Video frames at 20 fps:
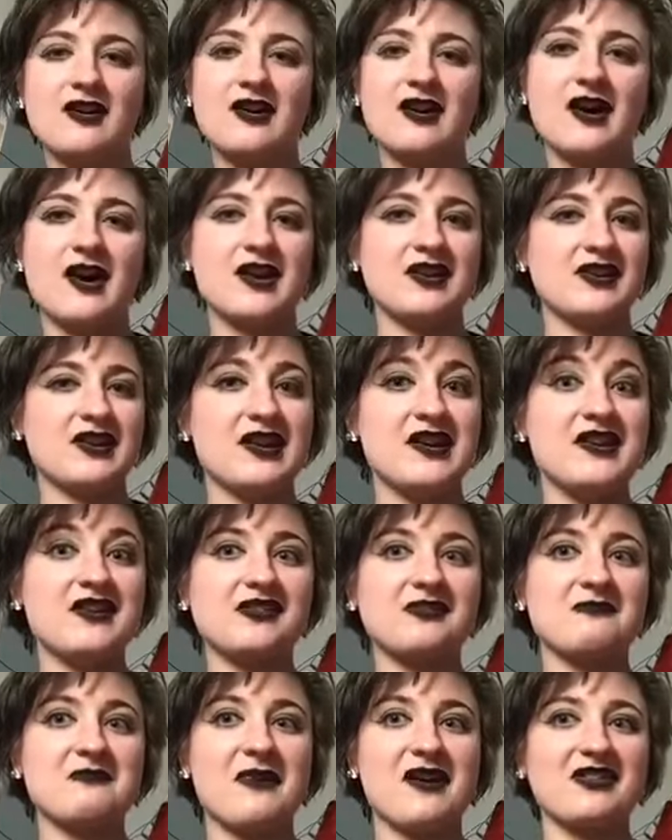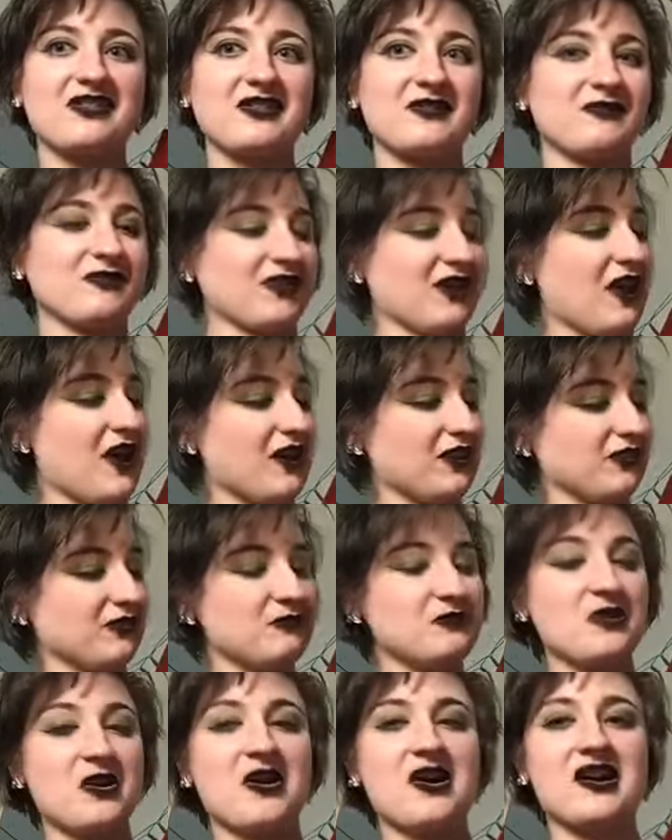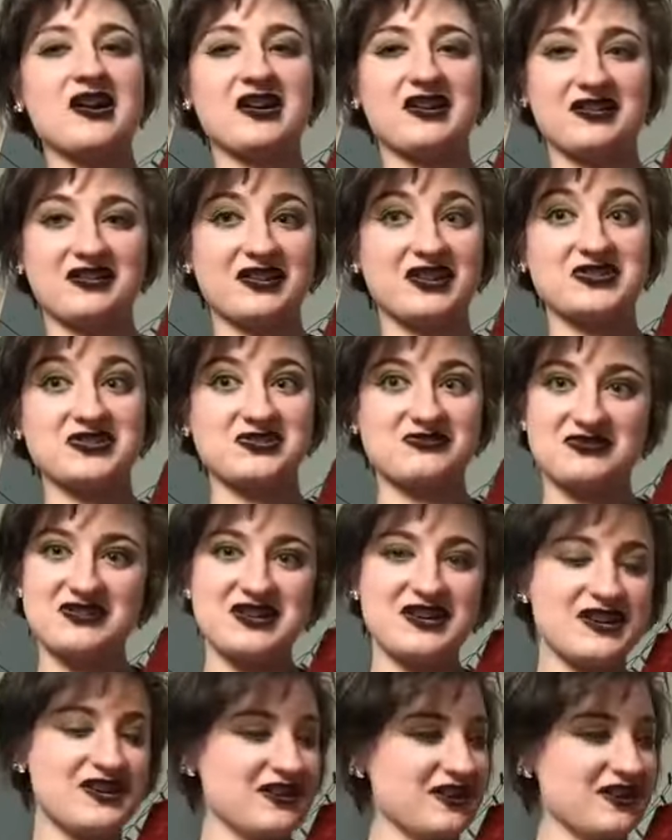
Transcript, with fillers: and it is massive guys I'm not exaggerating